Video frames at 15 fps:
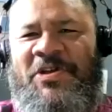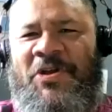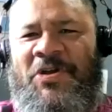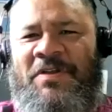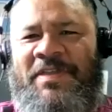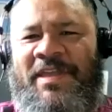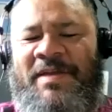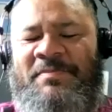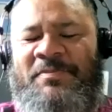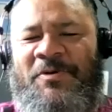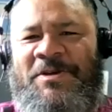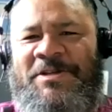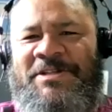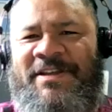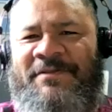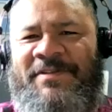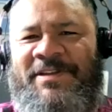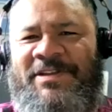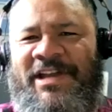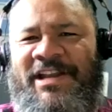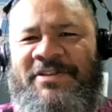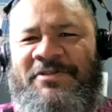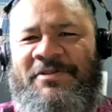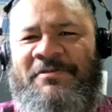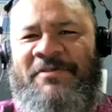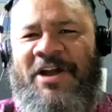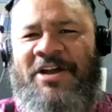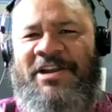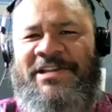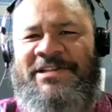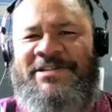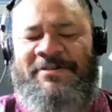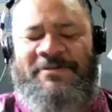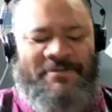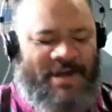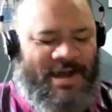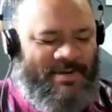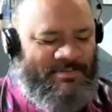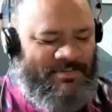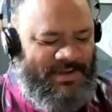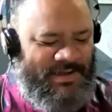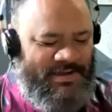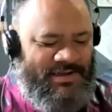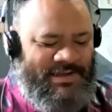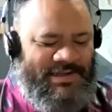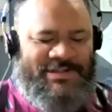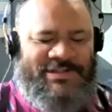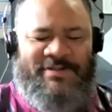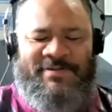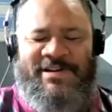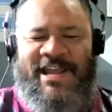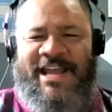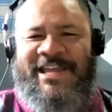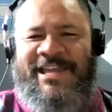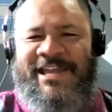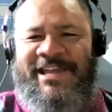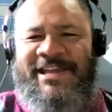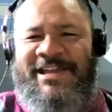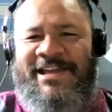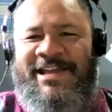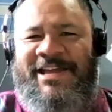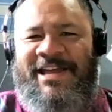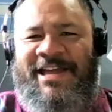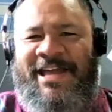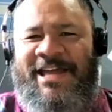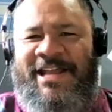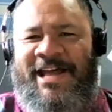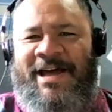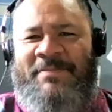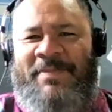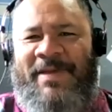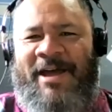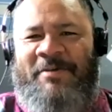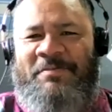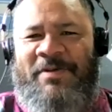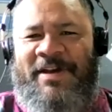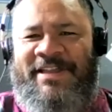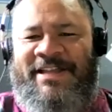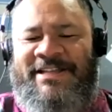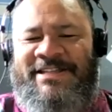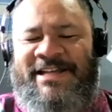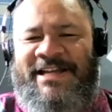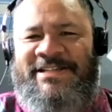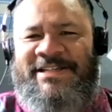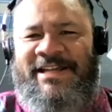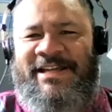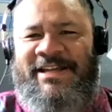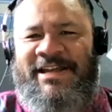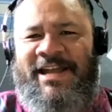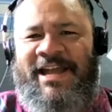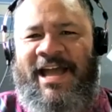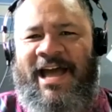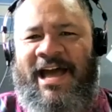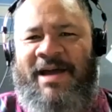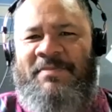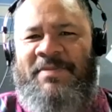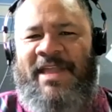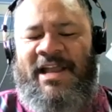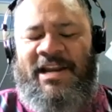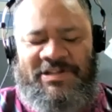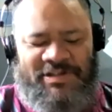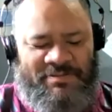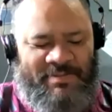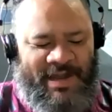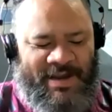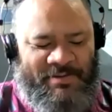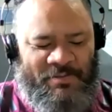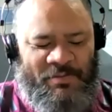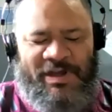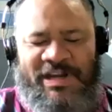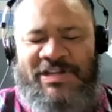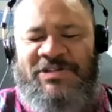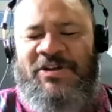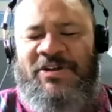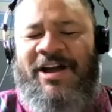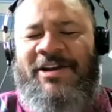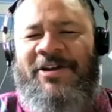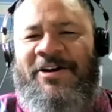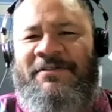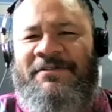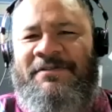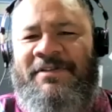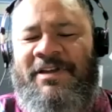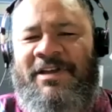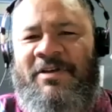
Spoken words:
You heard it there, boys. If you're going to do a roadie to Vinaki, hit up our brother Tussie. Now, listen, mate, going to sign off.